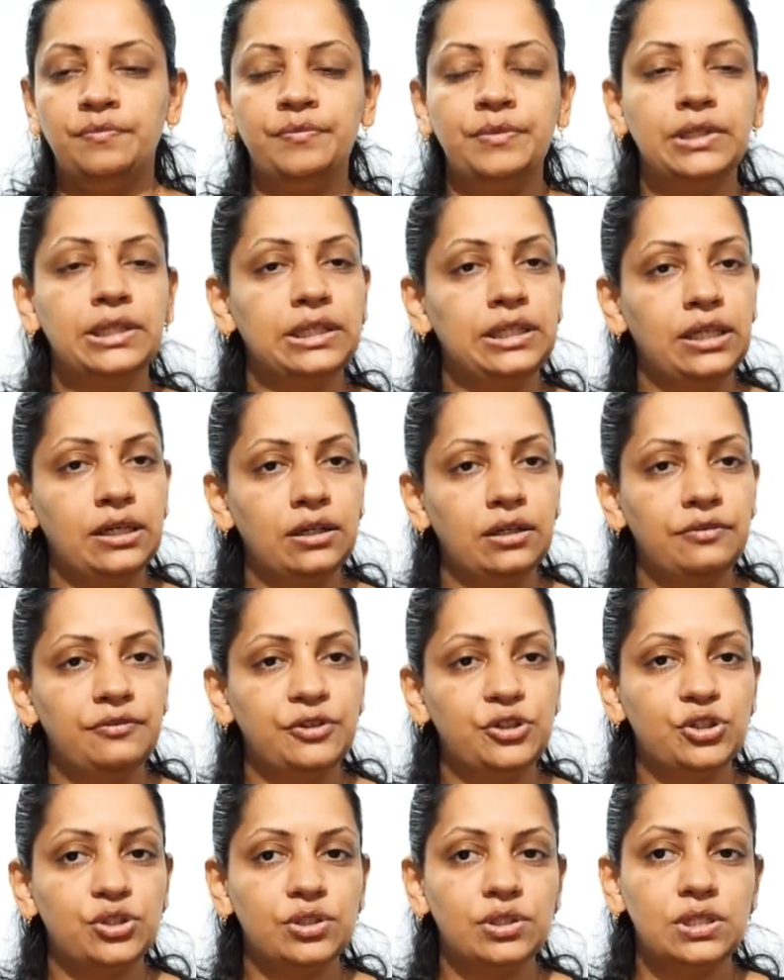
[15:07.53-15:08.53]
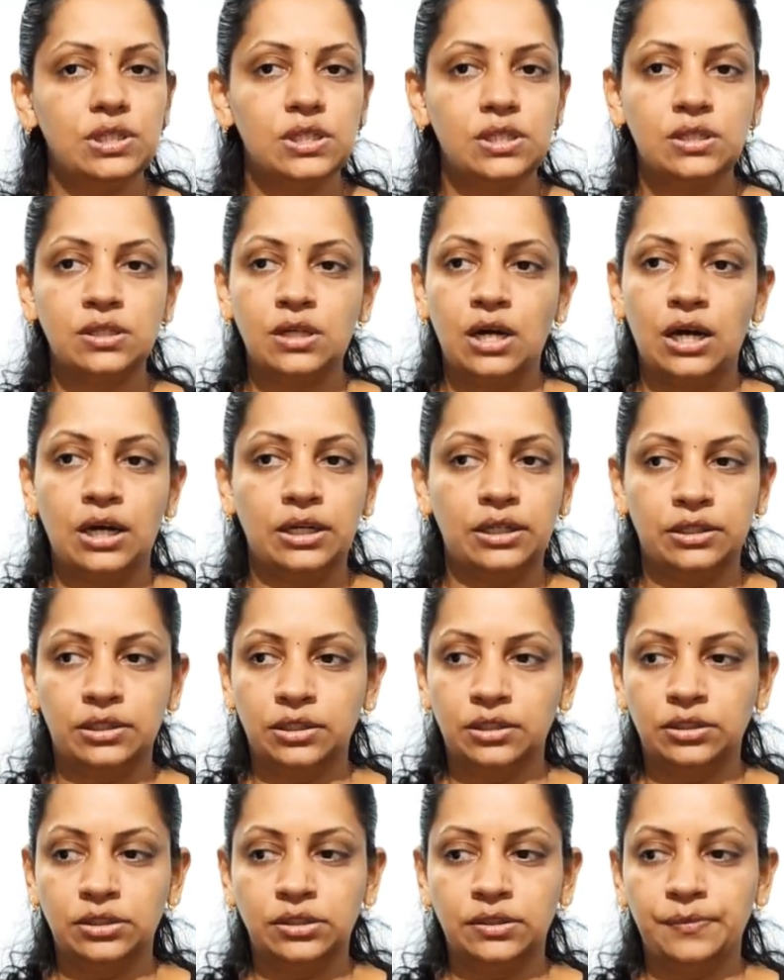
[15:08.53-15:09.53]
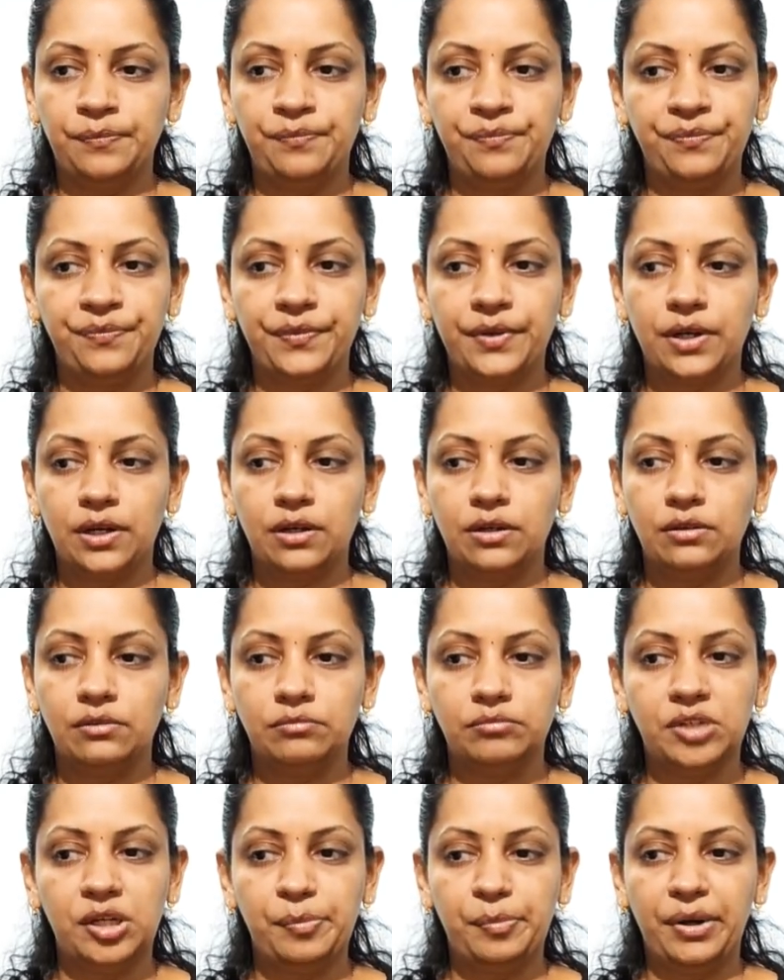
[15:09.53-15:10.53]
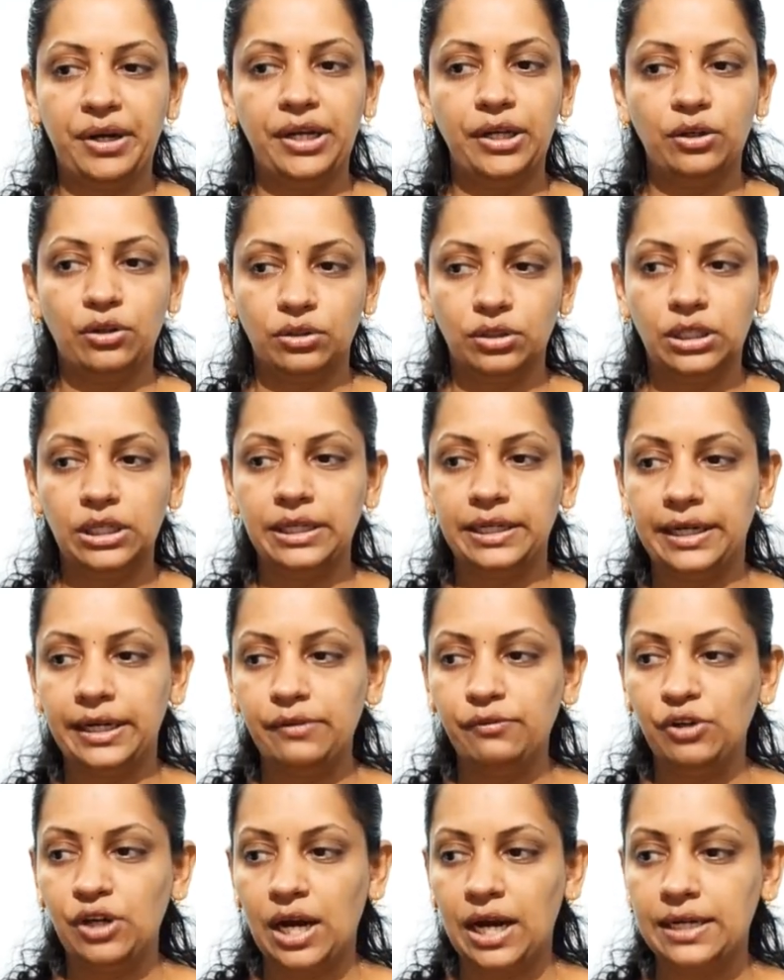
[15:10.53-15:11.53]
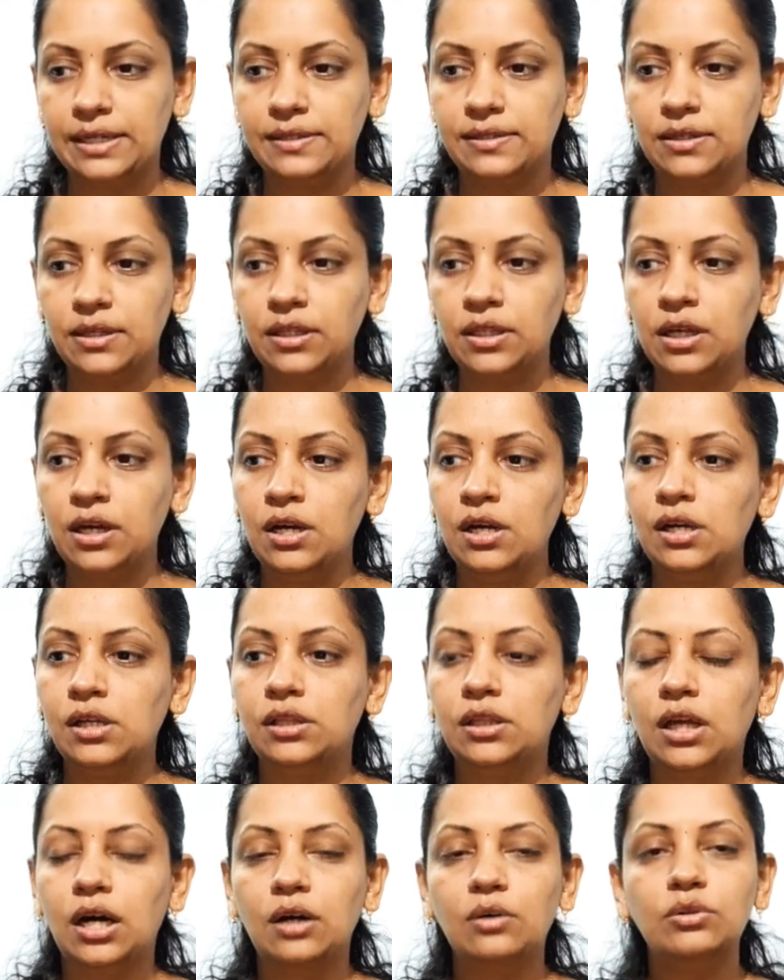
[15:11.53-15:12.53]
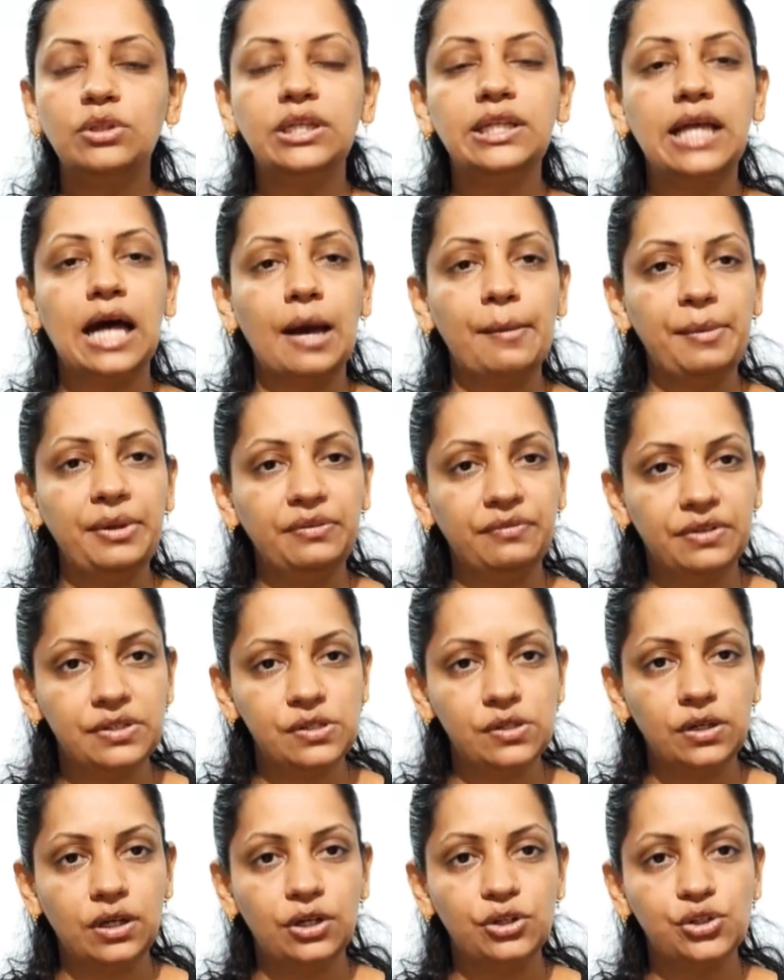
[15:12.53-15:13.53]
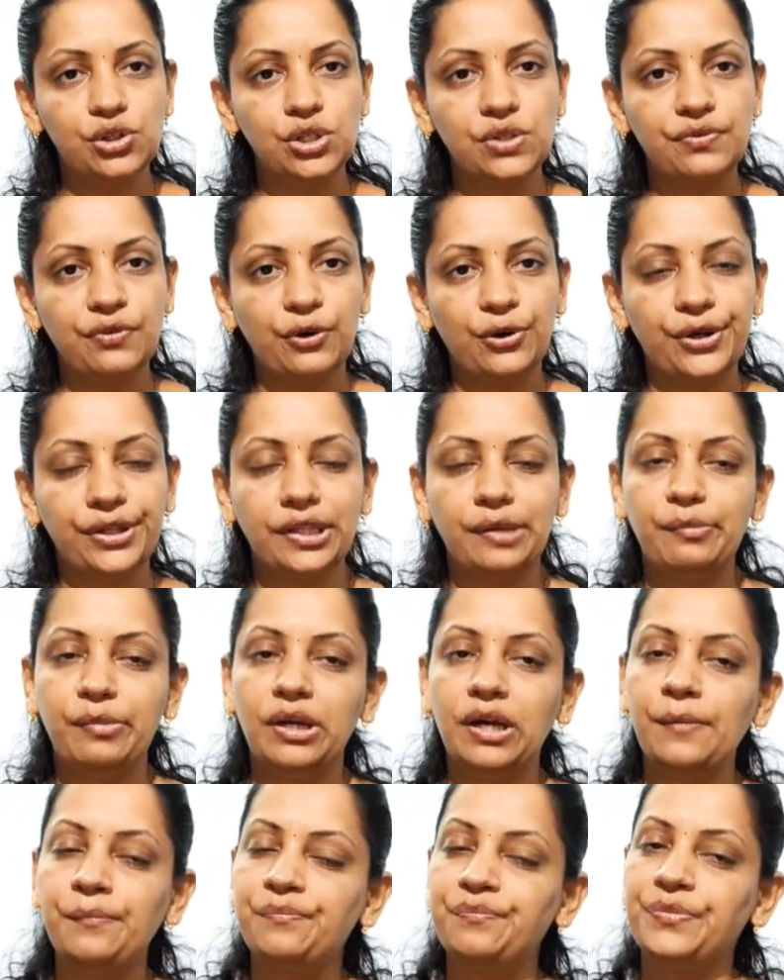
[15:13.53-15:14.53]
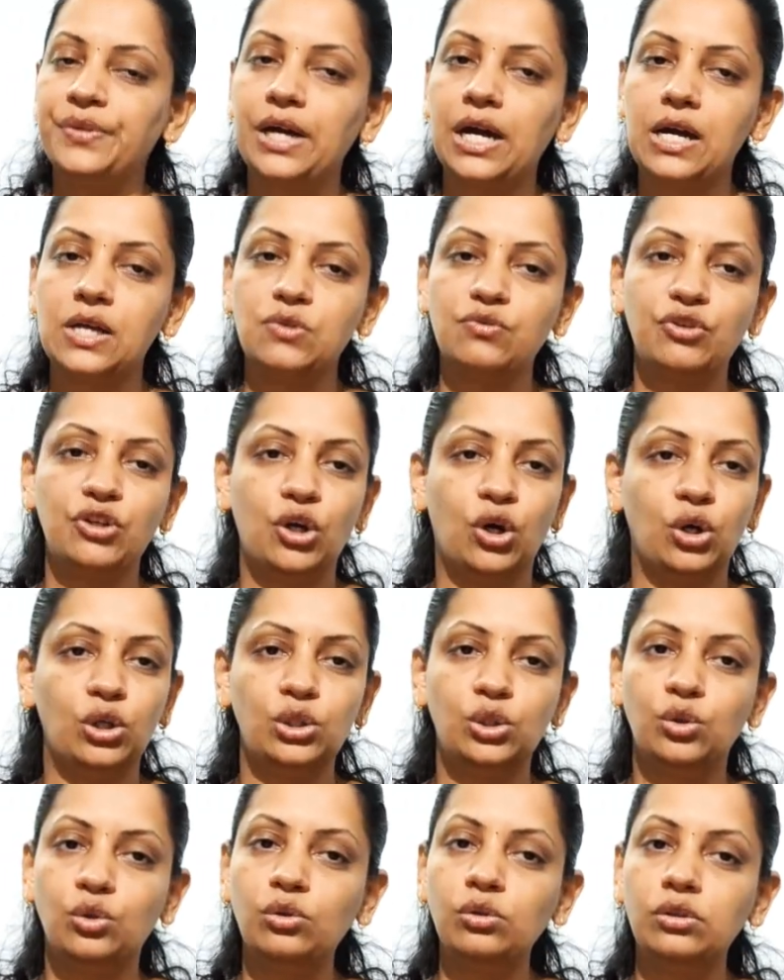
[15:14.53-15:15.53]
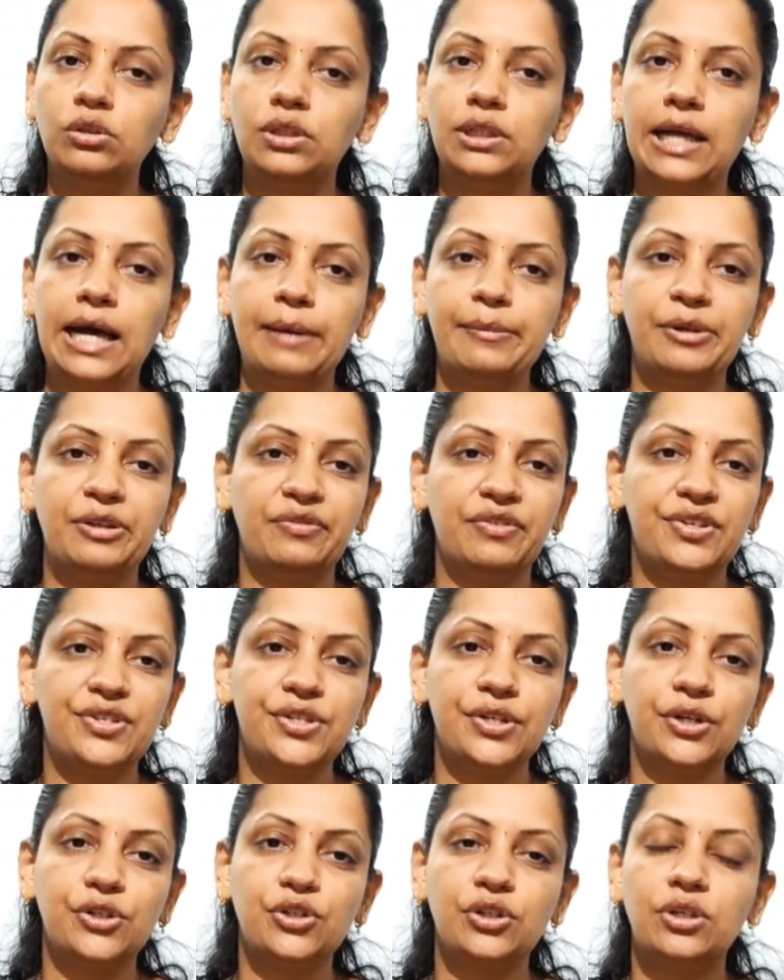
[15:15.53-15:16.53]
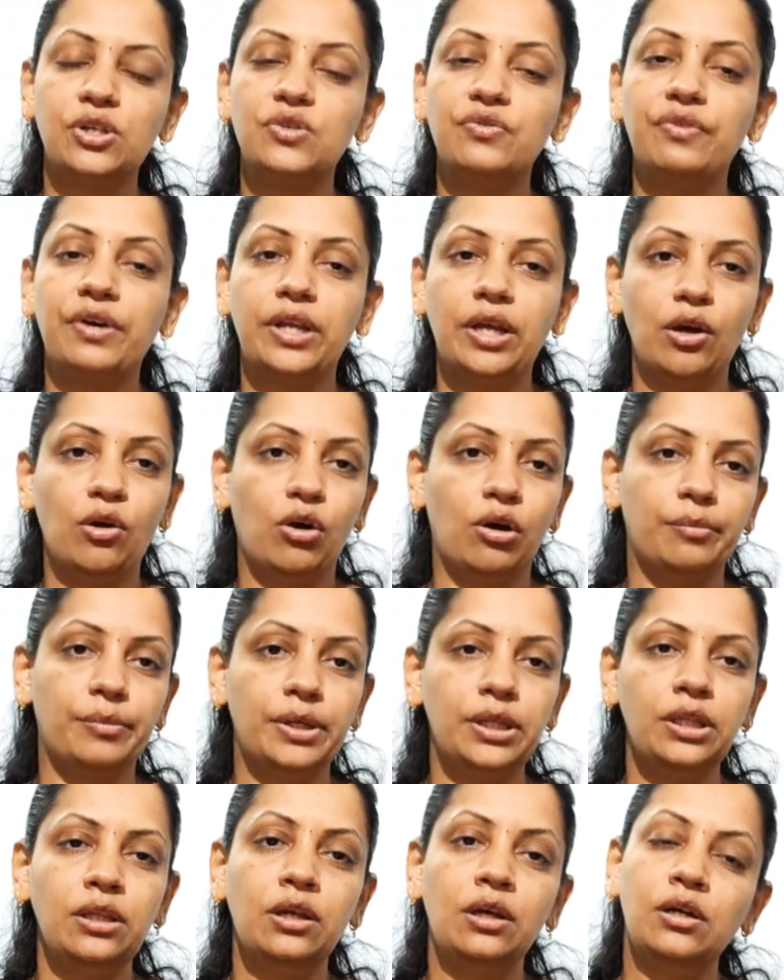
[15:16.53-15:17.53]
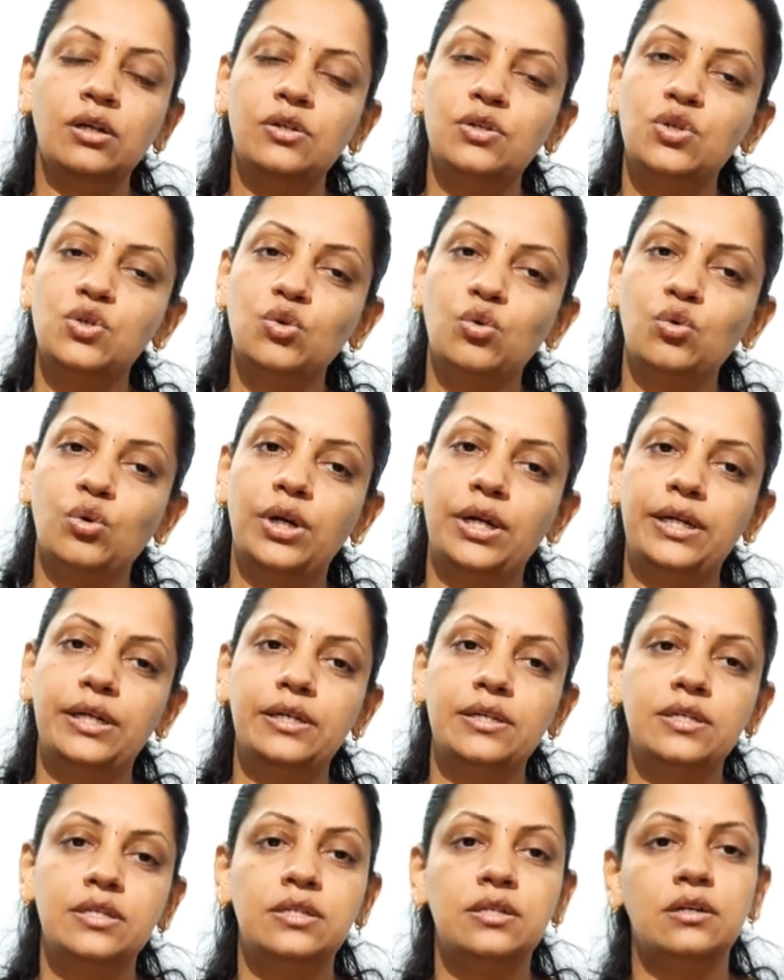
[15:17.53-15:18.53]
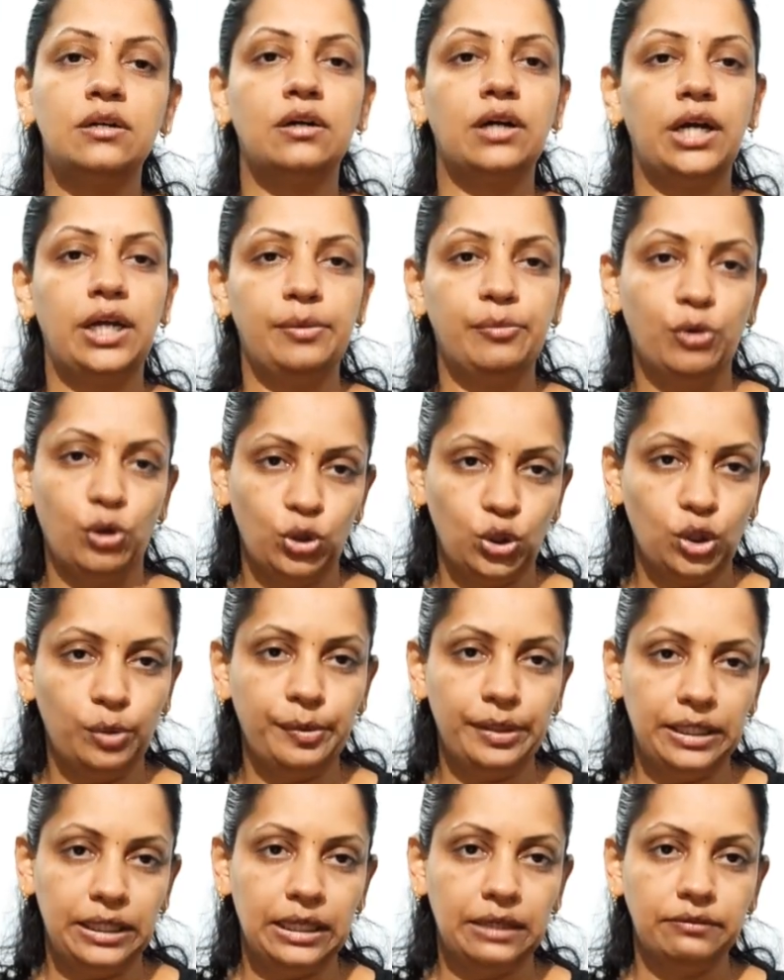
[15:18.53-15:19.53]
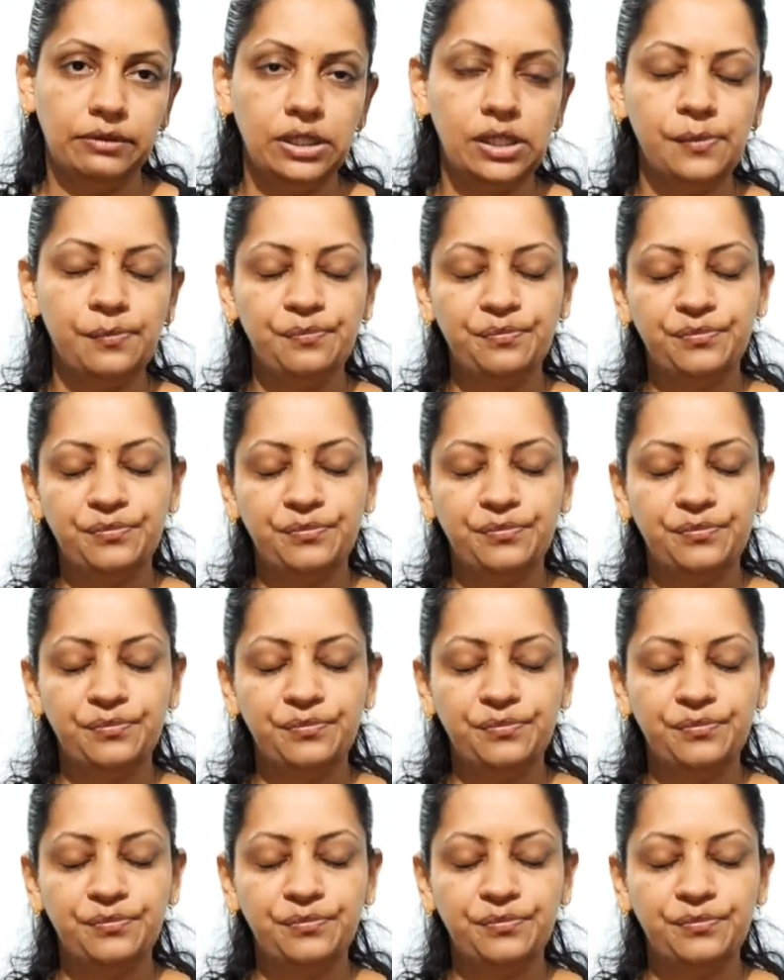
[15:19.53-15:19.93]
Clinical features are depending on the grade we had seen. Now the lab investigations for anemia, as we all know, lab investigation is very common. So it is hemoglobin level,